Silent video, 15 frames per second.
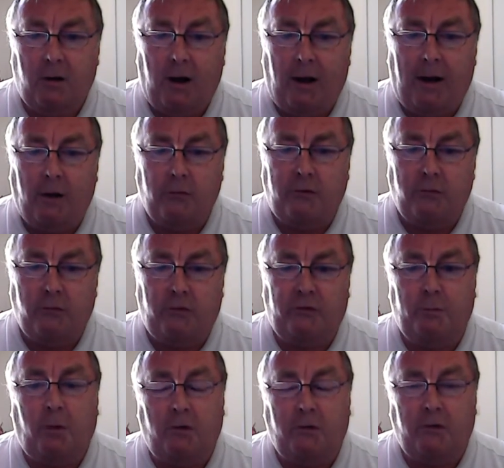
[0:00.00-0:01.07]
How do you
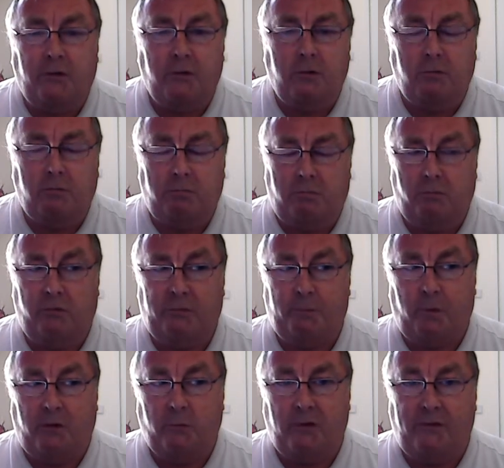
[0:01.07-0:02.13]
respond? Do you
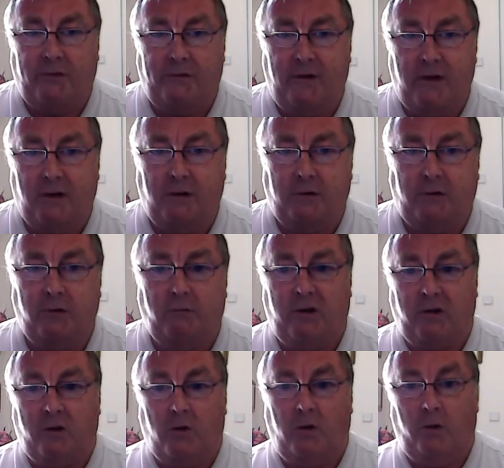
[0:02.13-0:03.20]
respond with fear? Do you
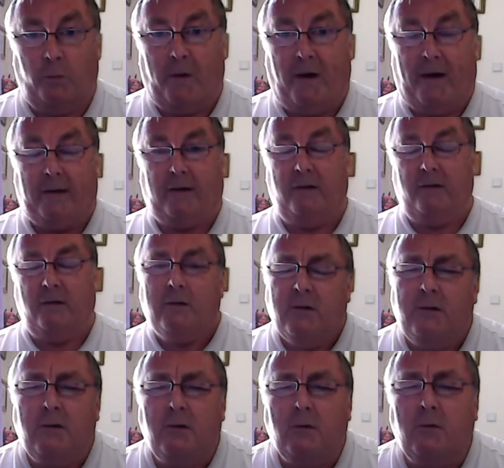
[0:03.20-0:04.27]
recoil back?
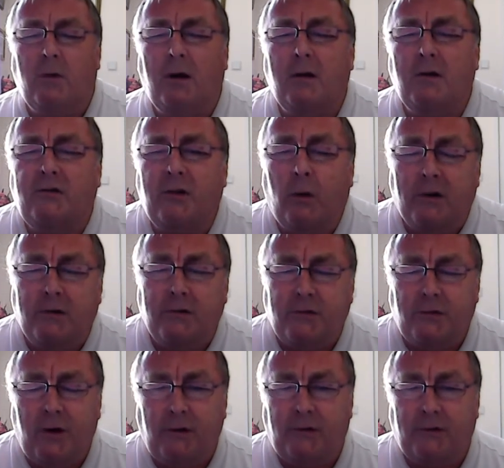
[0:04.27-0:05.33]
Do you show
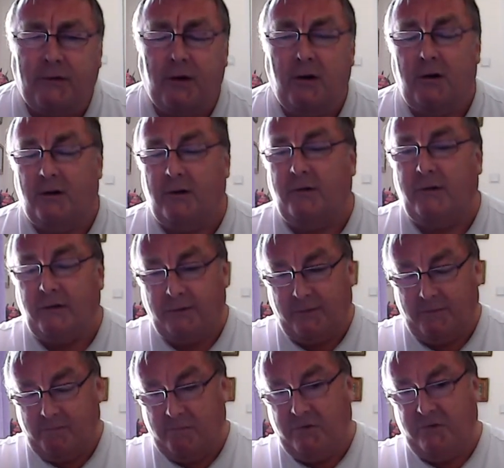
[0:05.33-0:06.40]
interest? Just
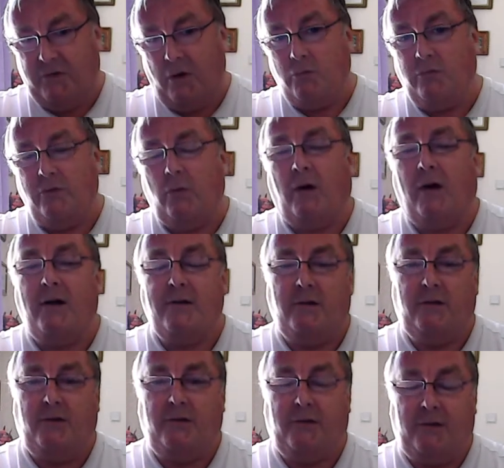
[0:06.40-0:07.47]
don't do either.
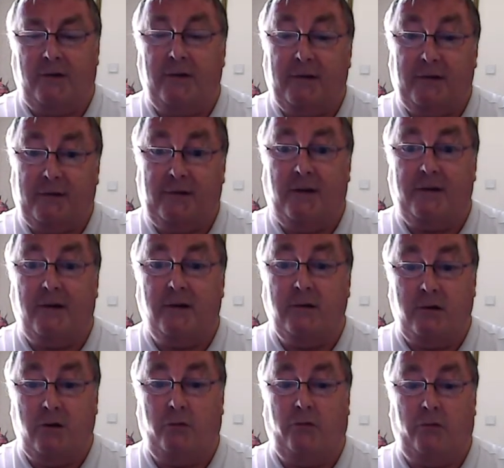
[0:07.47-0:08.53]
Just sit
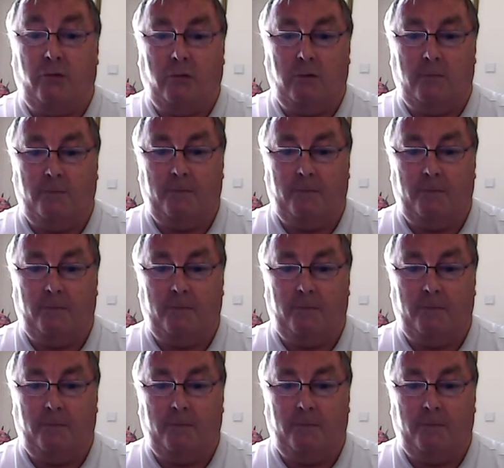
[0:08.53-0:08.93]
neutral.